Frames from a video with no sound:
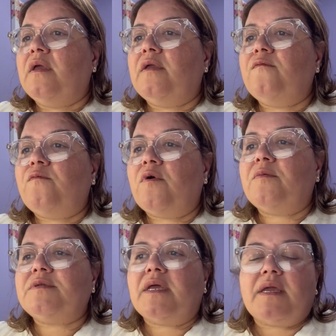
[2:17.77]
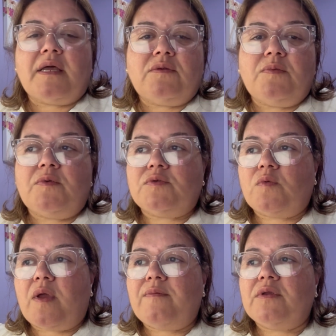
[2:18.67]
informs psychiatric
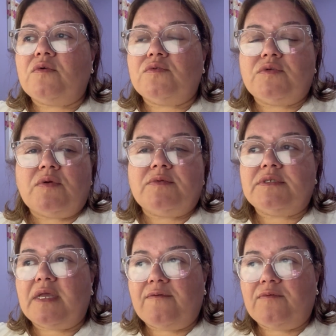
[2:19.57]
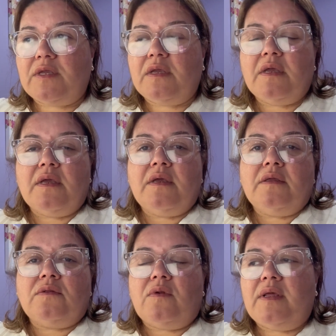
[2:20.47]
prescribing concerns safety,
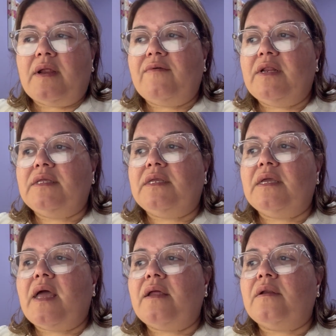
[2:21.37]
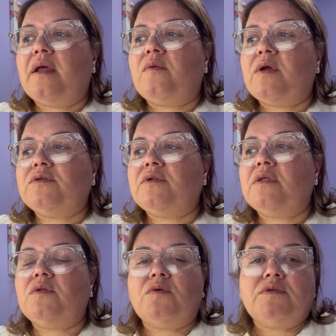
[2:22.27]
tolerability, and a
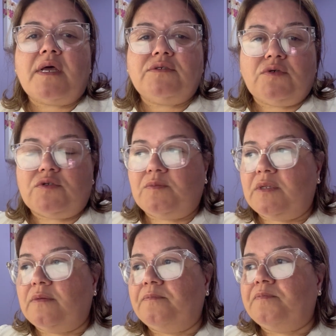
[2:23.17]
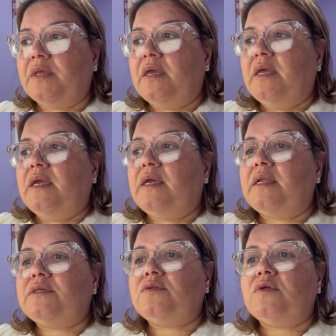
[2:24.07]
rational dose adjustment. In
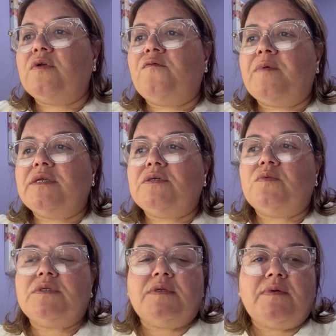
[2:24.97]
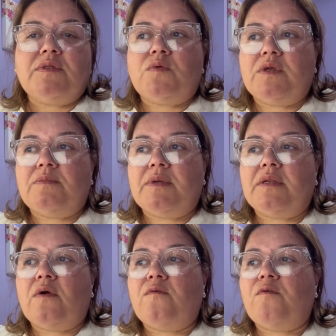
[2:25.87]
a study of patients receiving
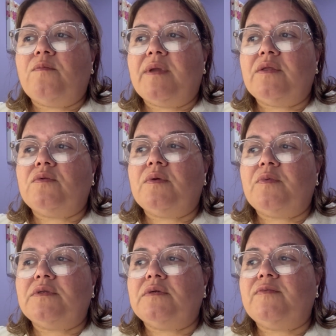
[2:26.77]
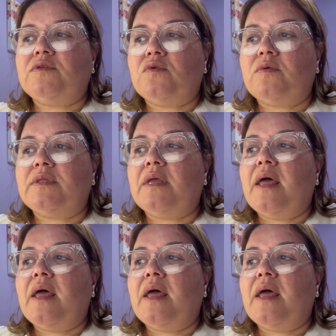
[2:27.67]
treatment for major depressive disorder,